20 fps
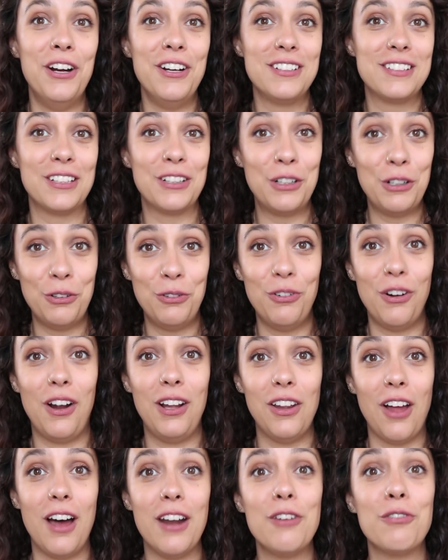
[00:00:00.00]
There's
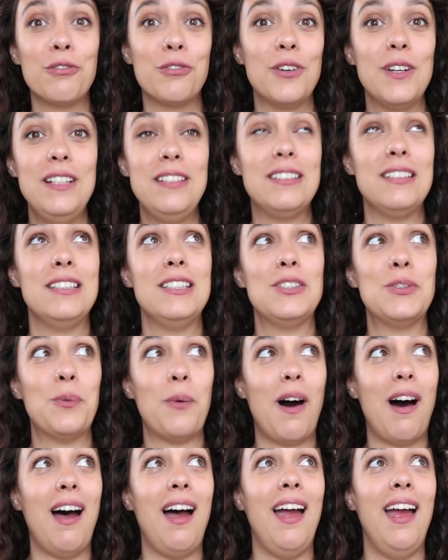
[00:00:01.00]
a lot of reasons
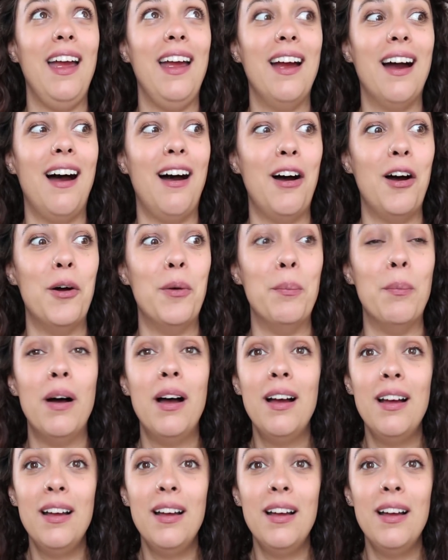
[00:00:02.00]
why